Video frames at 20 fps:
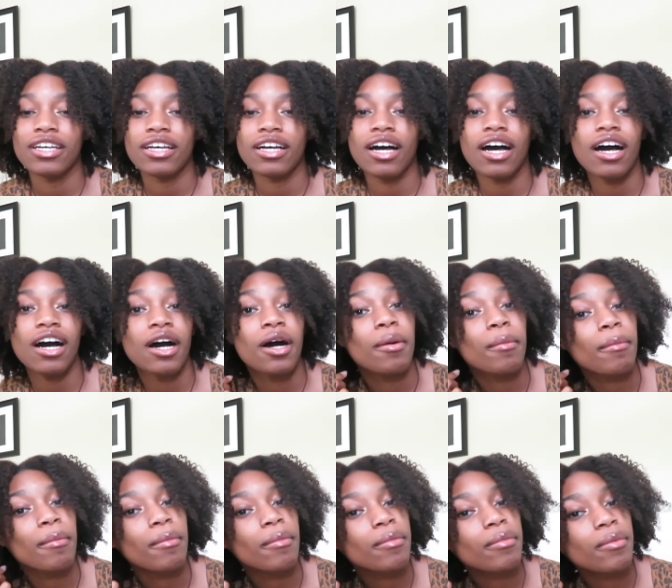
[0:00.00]

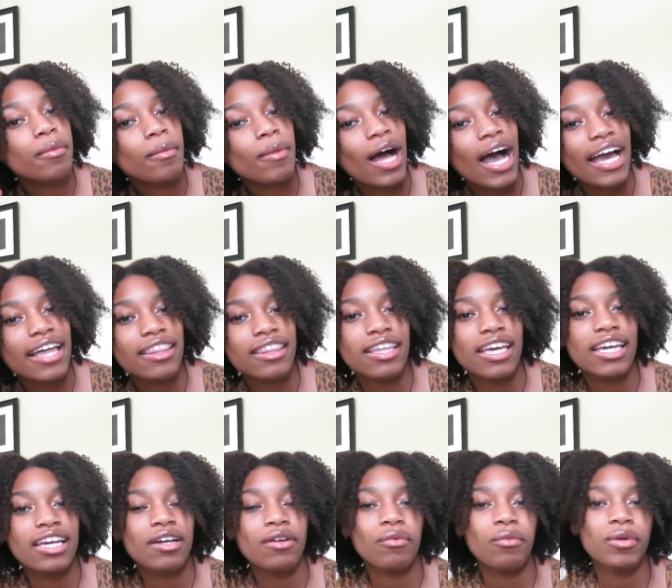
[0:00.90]
I
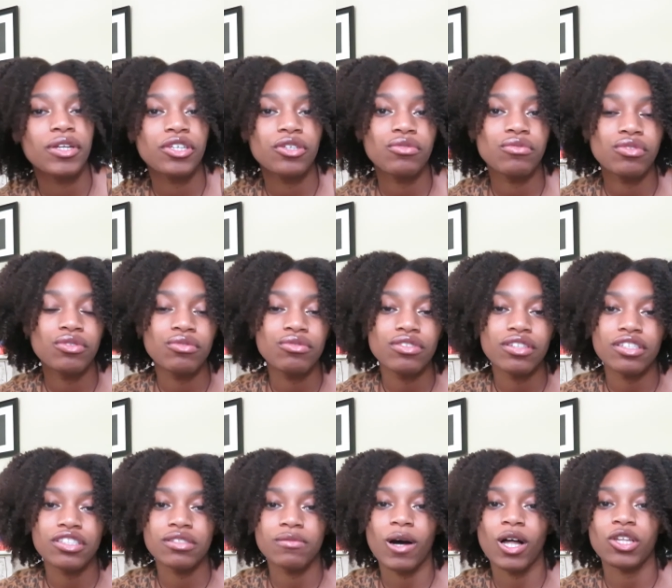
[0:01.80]
think when you use the
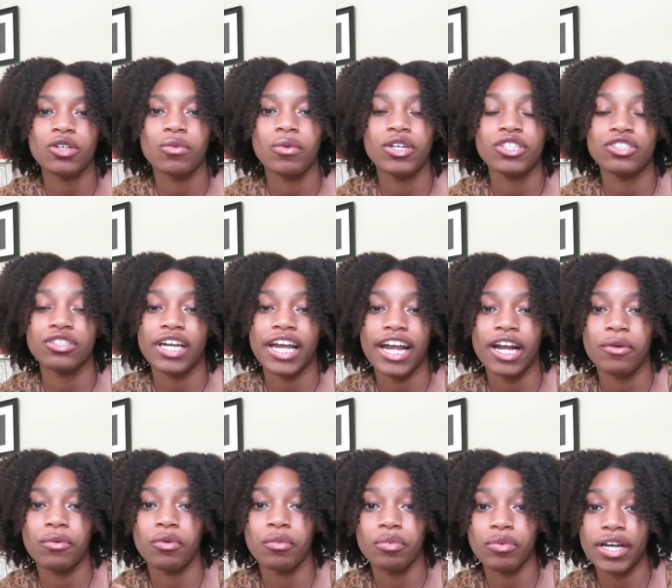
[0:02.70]
smaller ones, your hair
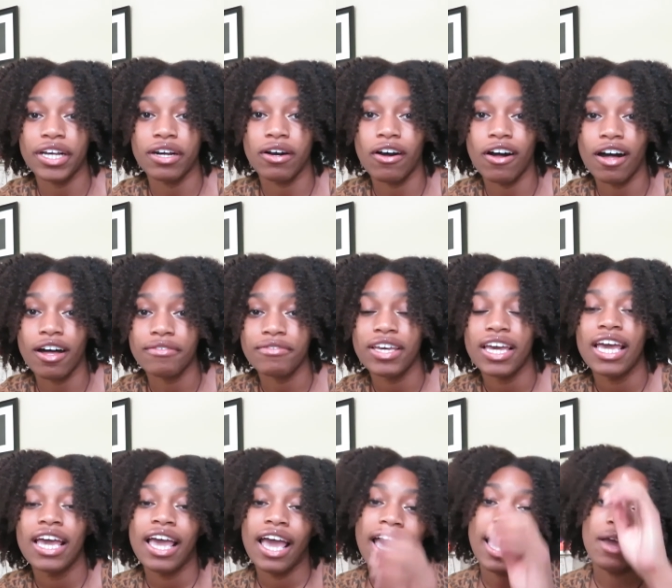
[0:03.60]
will break off,
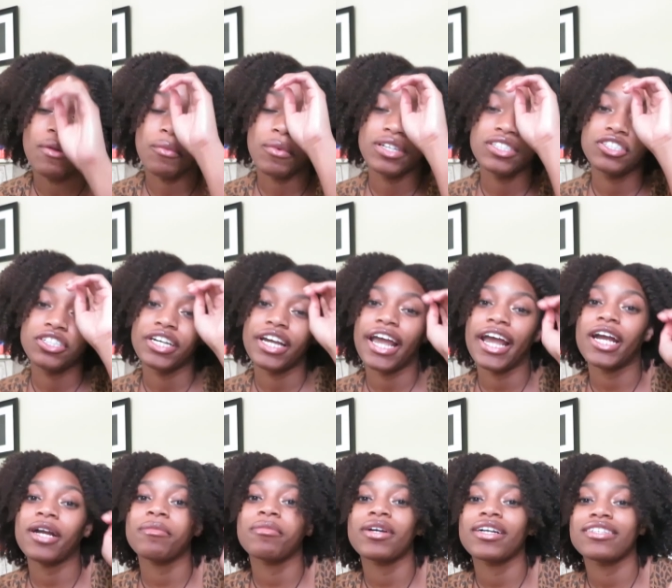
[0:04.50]
and once your
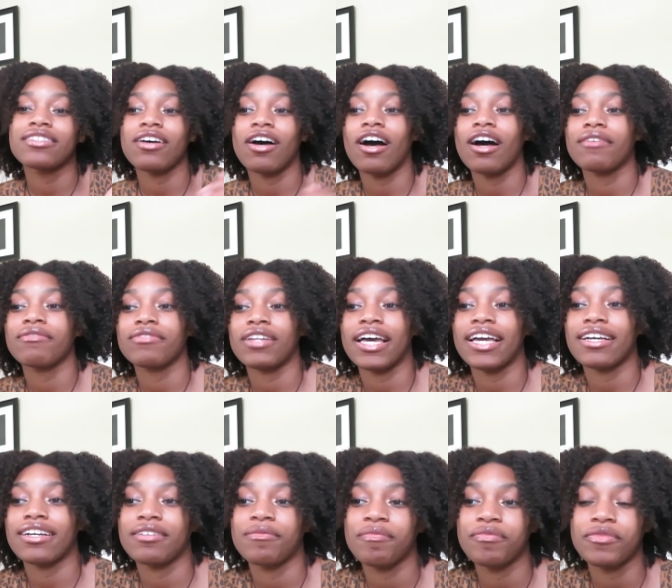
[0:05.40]
hair breaks off, like,
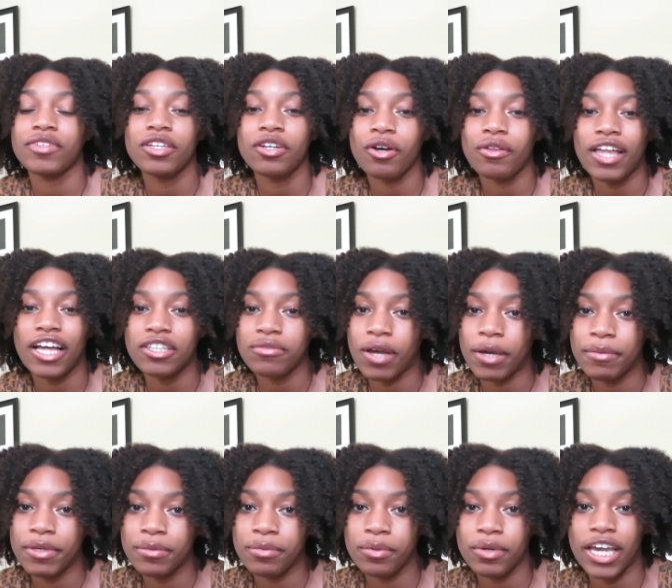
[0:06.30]
you know, that's why
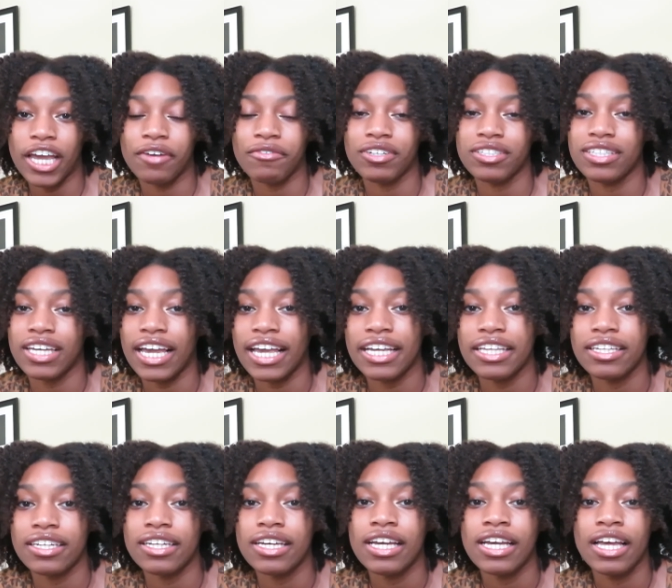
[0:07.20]
people can't
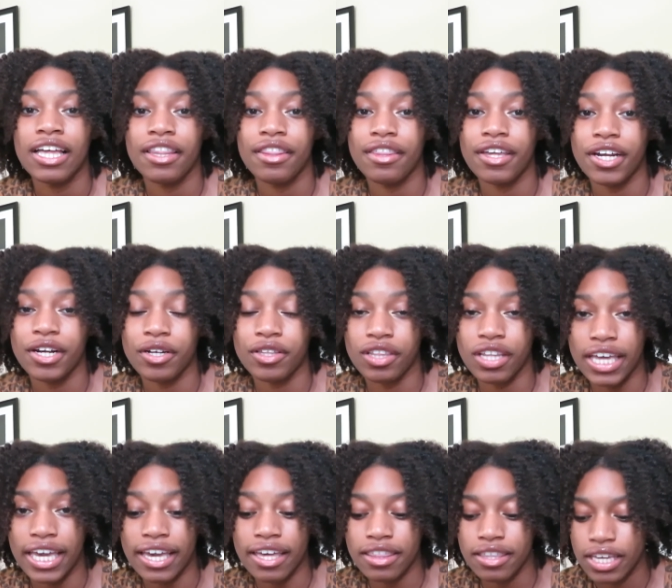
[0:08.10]
retain their
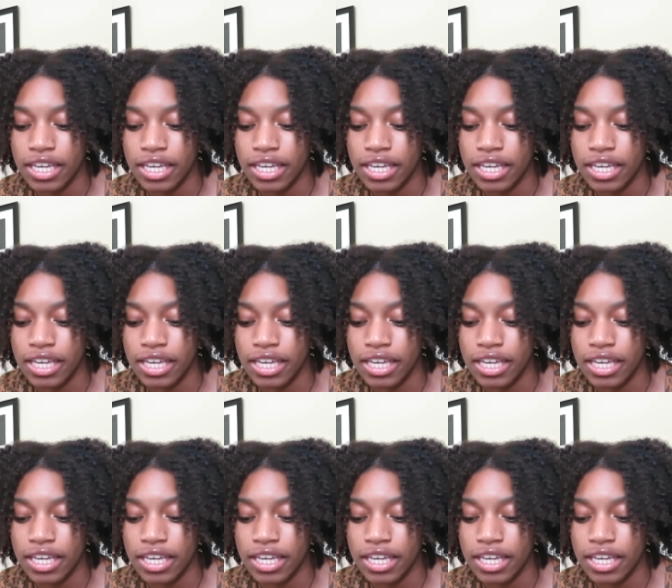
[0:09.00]
length.